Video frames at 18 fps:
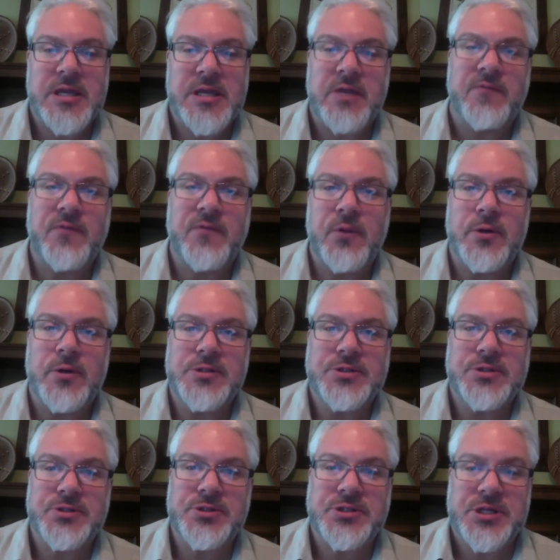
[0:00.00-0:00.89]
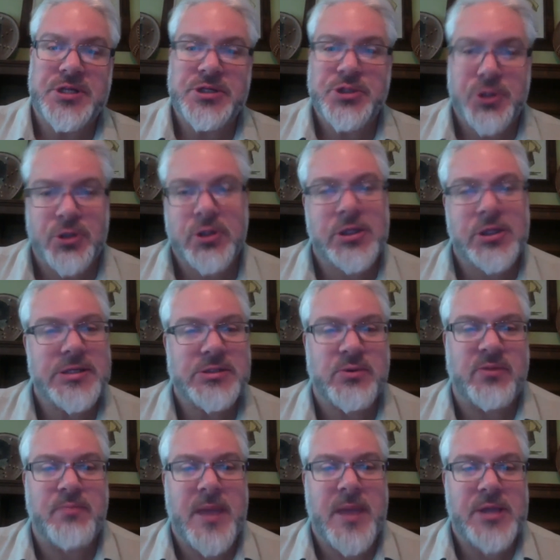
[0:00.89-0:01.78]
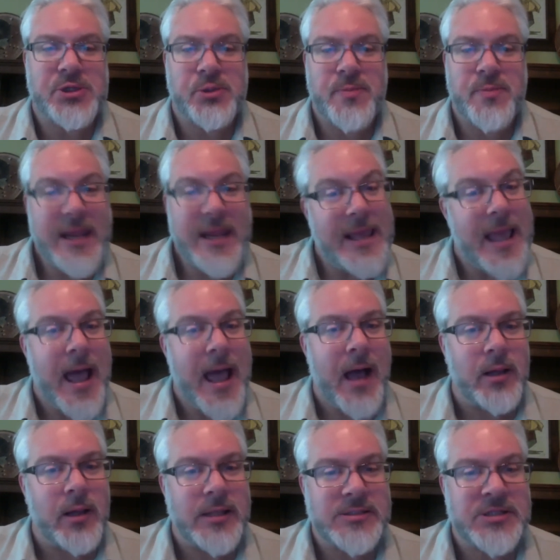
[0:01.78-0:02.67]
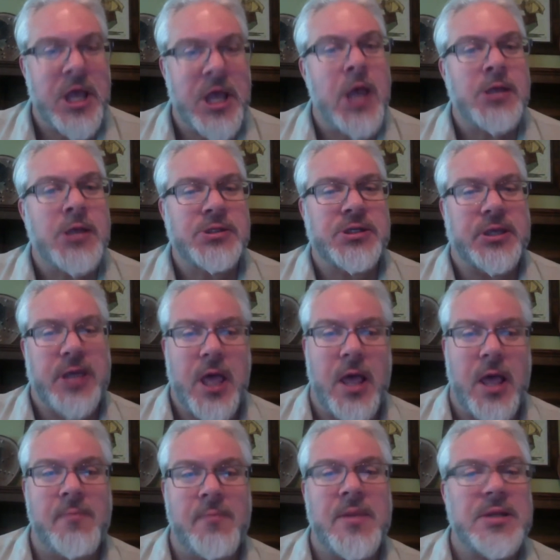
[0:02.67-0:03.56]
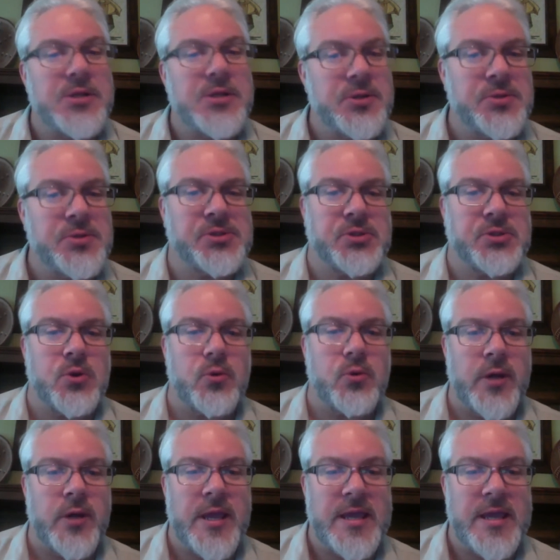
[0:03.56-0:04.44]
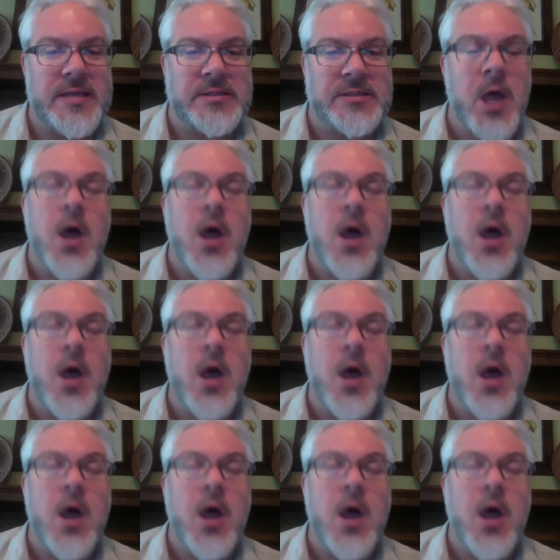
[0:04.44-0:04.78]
influencers, and journalists with major media outlets to come and do stories